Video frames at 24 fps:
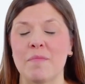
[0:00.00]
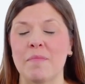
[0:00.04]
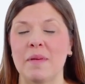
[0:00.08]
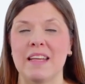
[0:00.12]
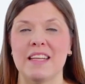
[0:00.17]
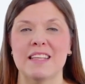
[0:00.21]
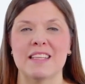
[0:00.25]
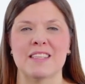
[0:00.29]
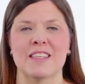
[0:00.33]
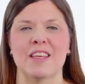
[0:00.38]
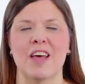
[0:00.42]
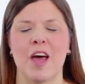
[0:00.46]
and be
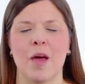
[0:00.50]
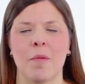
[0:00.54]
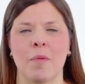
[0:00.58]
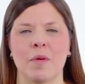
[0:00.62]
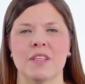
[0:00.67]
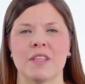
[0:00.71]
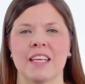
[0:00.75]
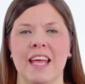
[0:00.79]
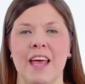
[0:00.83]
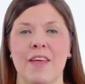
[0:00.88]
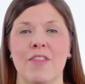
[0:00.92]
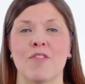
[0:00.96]

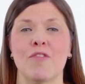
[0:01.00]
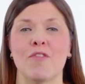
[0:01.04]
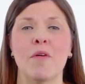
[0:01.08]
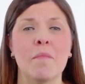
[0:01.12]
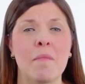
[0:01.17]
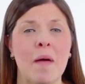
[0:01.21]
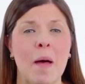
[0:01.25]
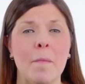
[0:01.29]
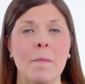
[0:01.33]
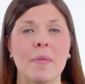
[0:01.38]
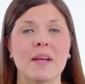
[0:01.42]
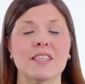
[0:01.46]
discipled together.
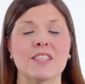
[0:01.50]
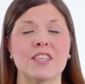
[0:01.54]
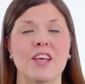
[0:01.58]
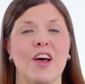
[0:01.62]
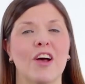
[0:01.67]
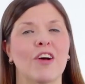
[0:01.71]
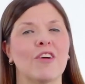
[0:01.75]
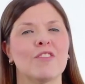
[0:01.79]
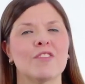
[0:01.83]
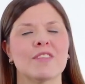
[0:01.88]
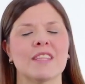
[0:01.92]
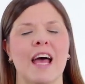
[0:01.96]
Remember,
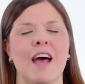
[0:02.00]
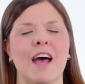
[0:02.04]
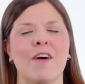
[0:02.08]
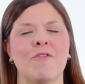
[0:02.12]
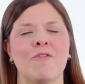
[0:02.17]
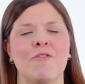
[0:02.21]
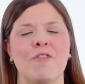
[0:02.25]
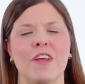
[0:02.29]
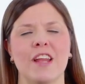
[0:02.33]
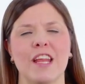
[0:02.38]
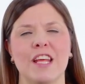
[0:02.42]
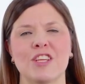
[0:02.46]
circles
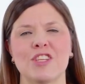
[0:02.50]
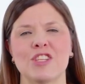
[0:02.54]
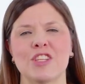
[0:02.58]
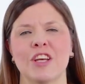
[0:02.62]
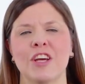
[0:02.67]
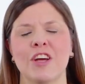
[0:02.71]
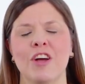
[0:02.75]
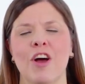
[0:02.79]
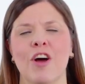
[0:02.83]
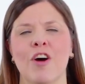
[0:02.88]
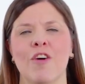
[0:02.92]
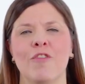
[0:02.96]
have finished
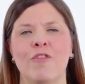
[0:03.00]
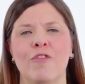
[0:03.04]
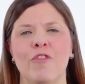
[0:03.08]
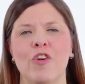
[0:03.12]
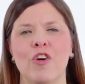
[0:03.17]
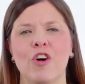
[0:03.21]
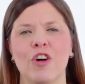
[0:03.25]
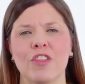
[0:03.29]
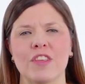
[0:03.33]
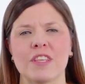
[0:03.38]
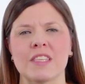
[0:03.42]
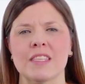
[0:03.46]

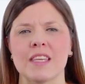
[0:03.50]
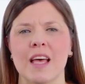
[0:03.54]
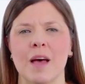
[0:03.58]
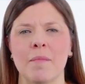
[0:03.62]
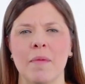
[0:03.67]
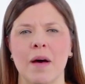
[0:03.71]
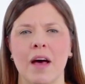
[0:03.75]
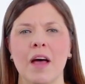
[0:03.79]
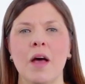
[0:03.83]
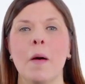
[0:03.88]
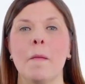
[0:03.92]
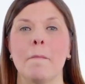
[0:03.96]
for the
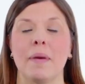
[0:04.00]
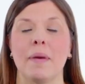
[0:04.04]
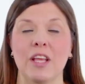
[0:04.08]
summer,